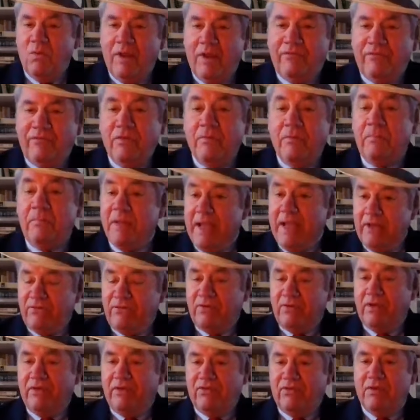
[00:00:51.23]
So it went
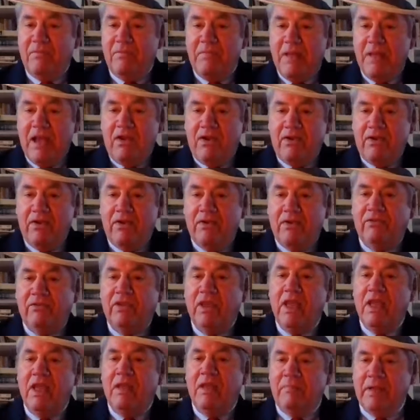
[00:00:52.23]
from Patriots to
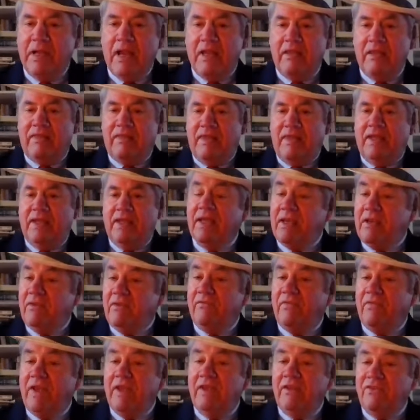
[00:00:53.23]
Mariners, but I
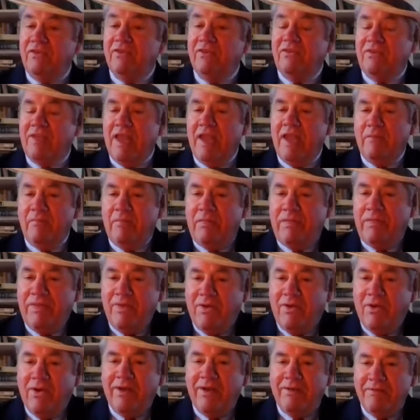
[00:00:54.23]
think it conveys the
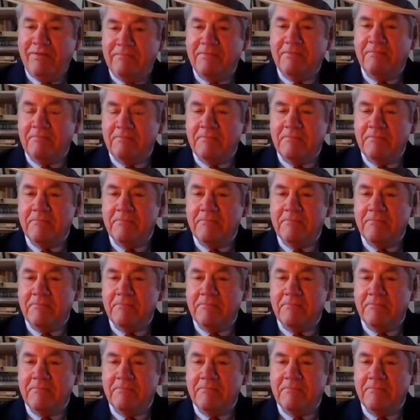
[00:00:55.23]
same thought.